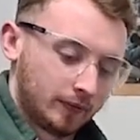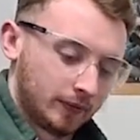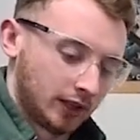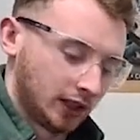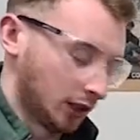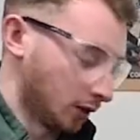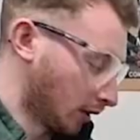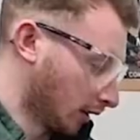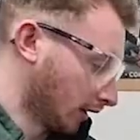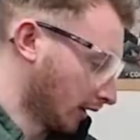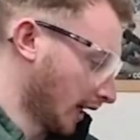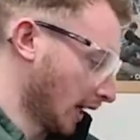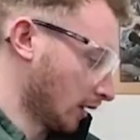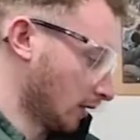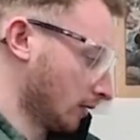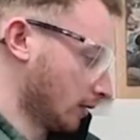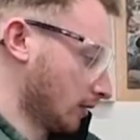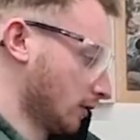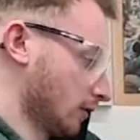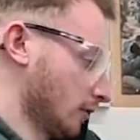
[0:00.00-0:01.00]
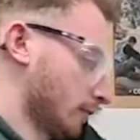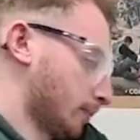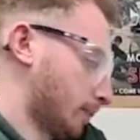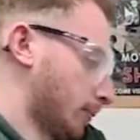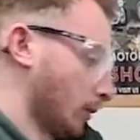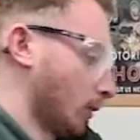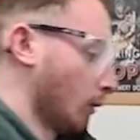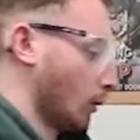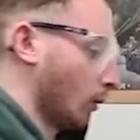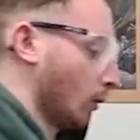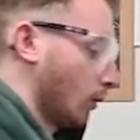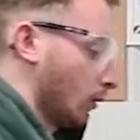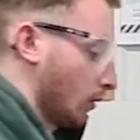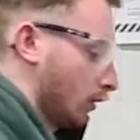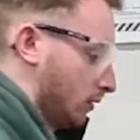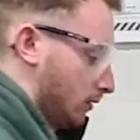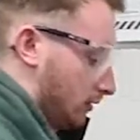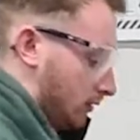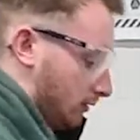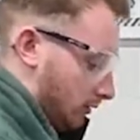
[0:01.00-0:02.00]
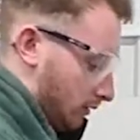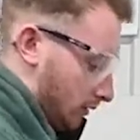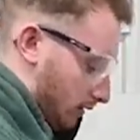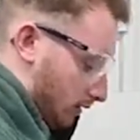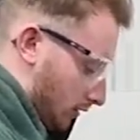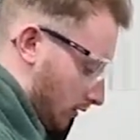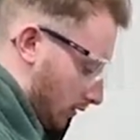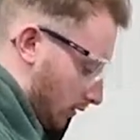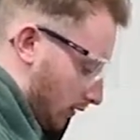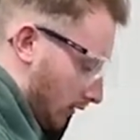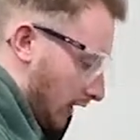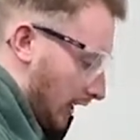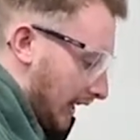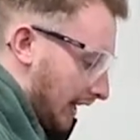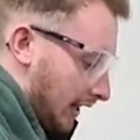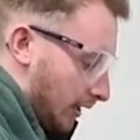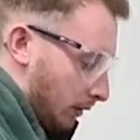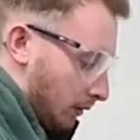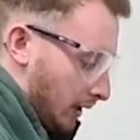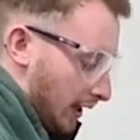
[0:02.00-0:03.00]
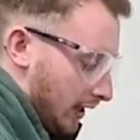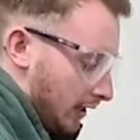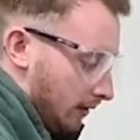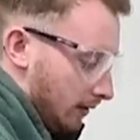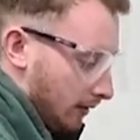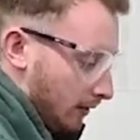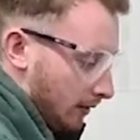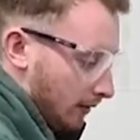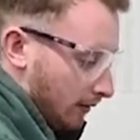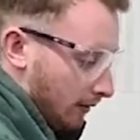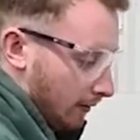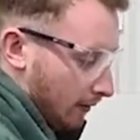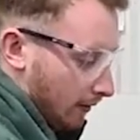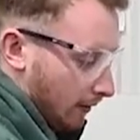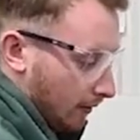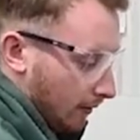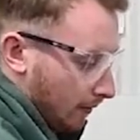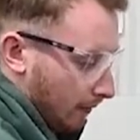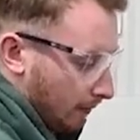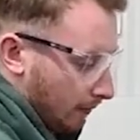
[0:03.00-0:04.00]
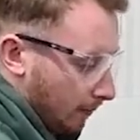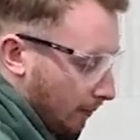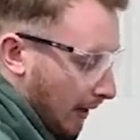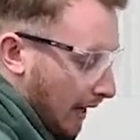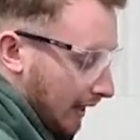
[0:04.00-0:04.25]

you can then pour the liquid back